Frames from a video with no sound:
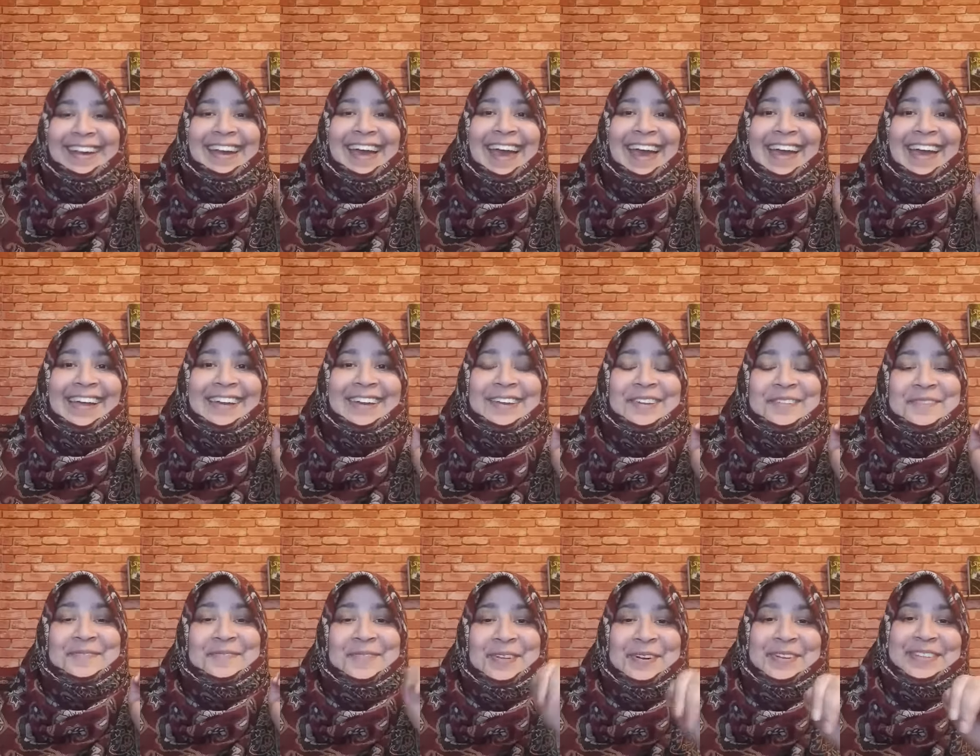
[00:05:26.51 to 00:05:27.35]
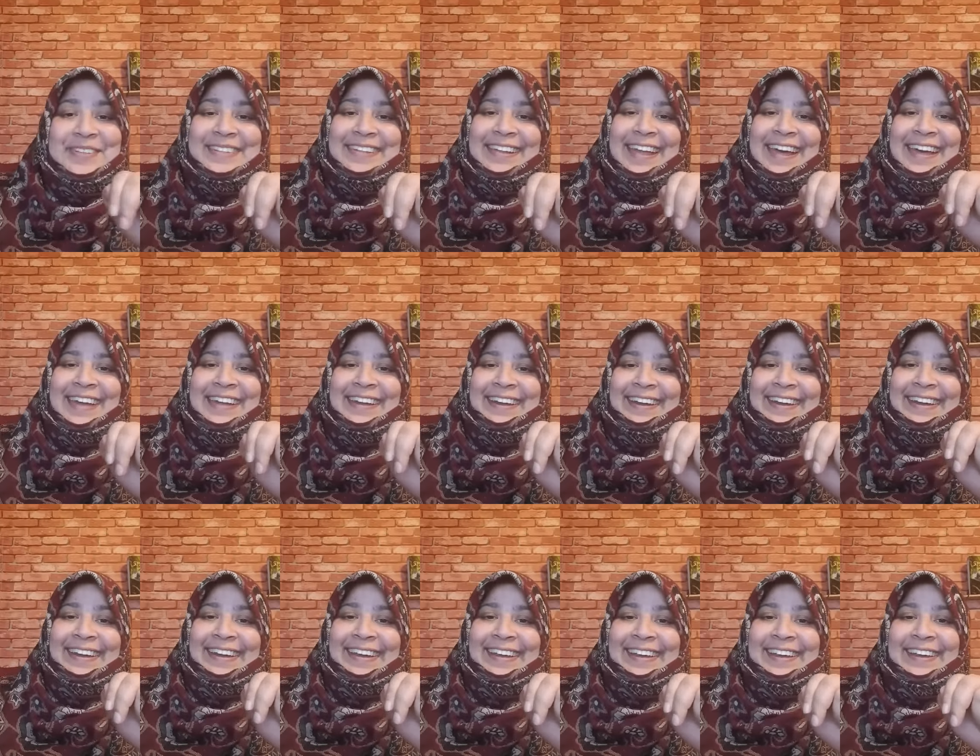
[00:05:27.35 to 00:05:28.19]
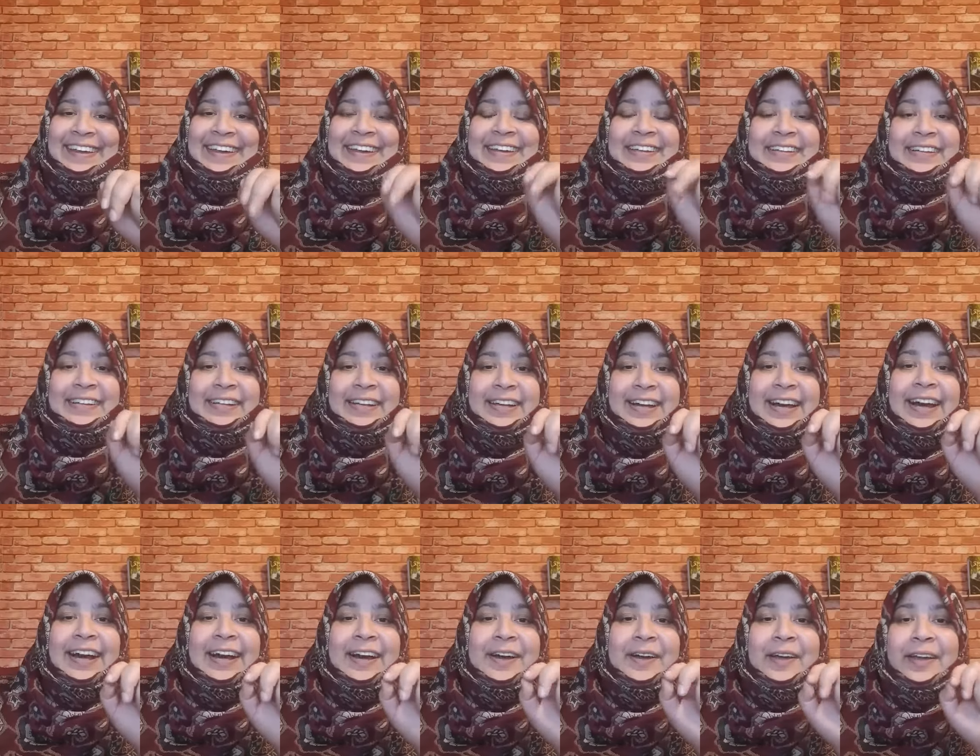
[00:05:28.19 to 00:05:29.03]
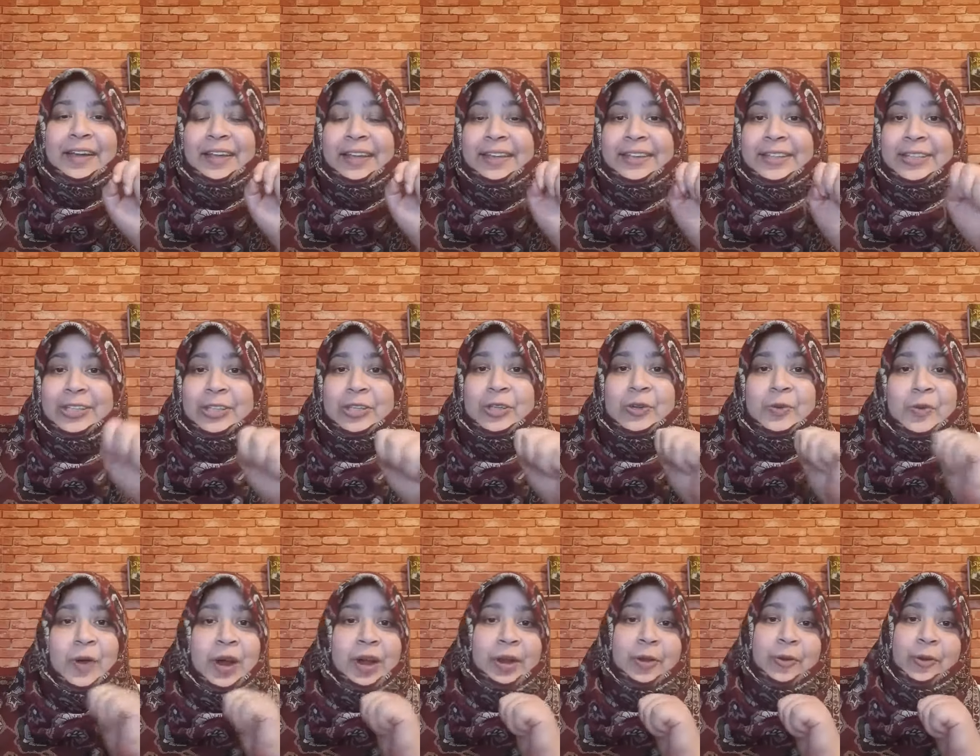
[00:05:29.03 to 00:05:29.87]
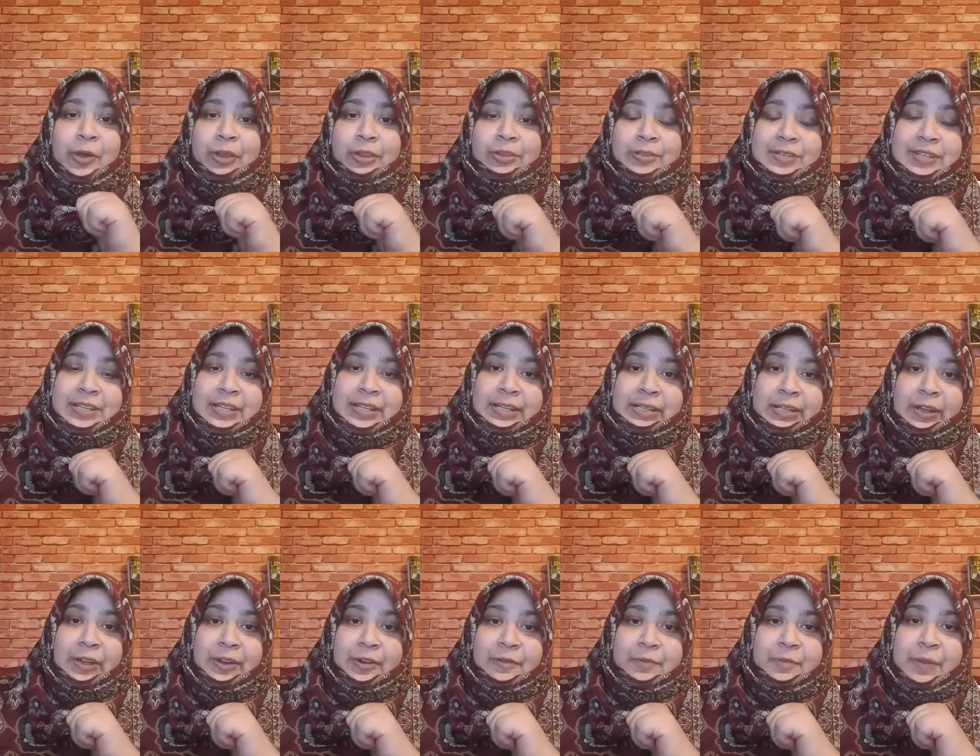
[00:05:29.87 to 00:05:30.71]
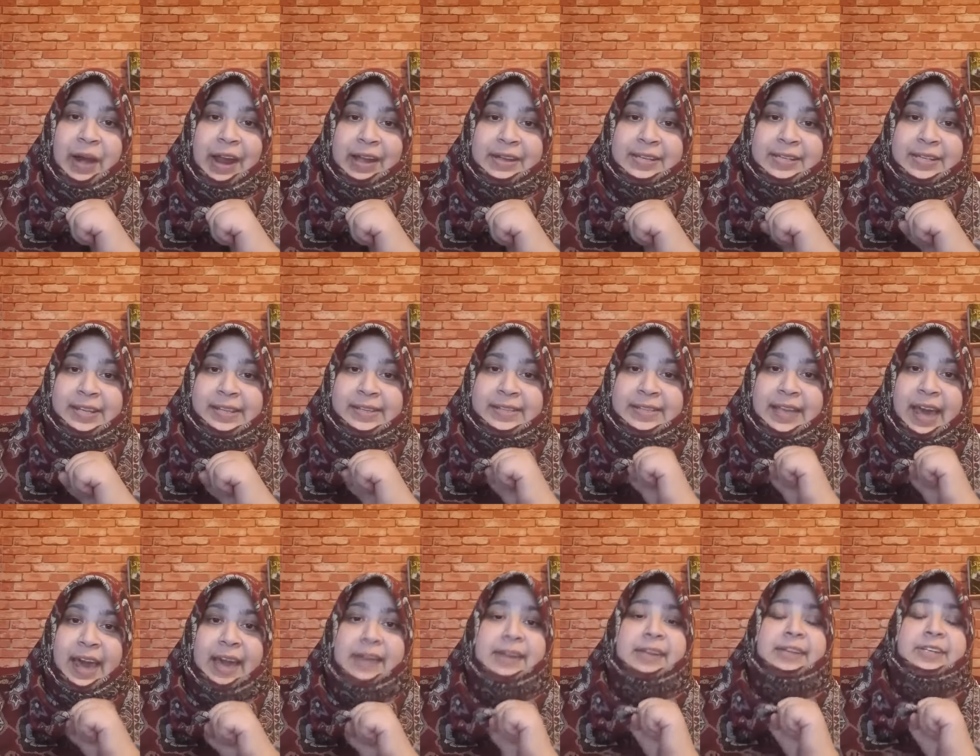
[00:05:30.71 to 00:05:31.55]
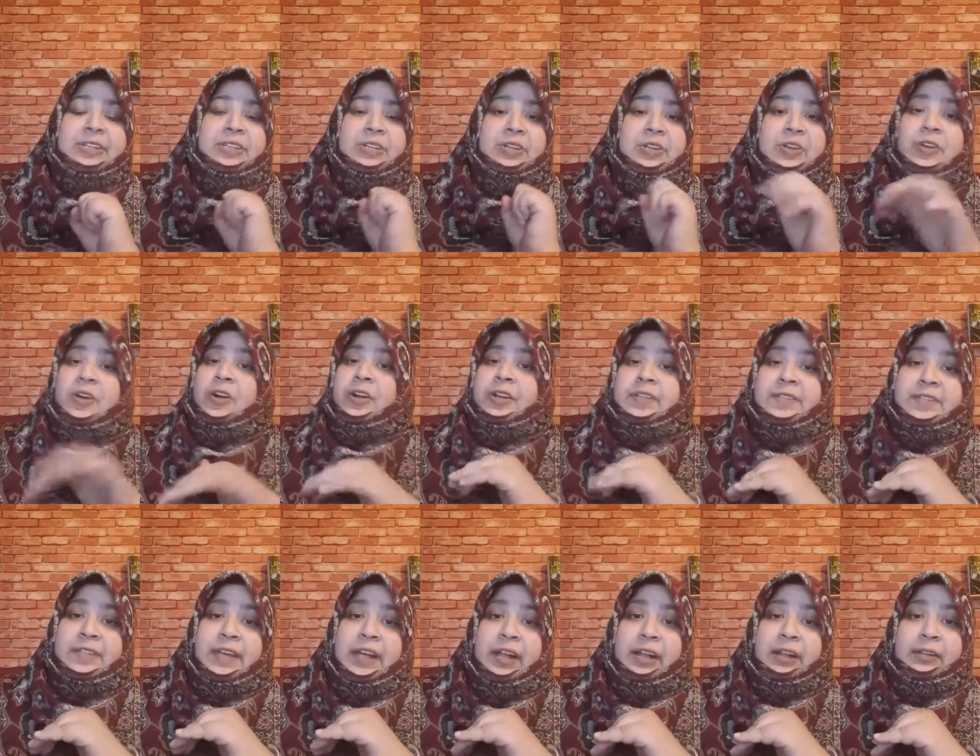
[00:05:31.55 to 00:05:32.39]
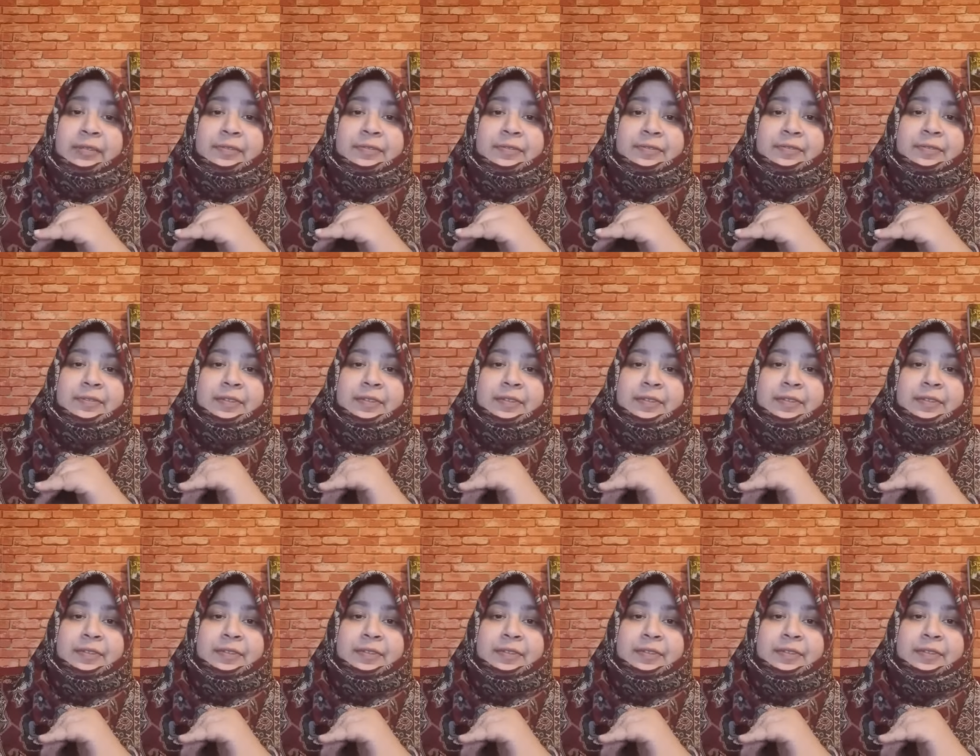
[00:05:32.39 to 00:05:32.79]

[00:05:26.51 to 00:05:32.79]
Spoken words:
And most likely, uh, you are going to need a lot of practice at it yourself,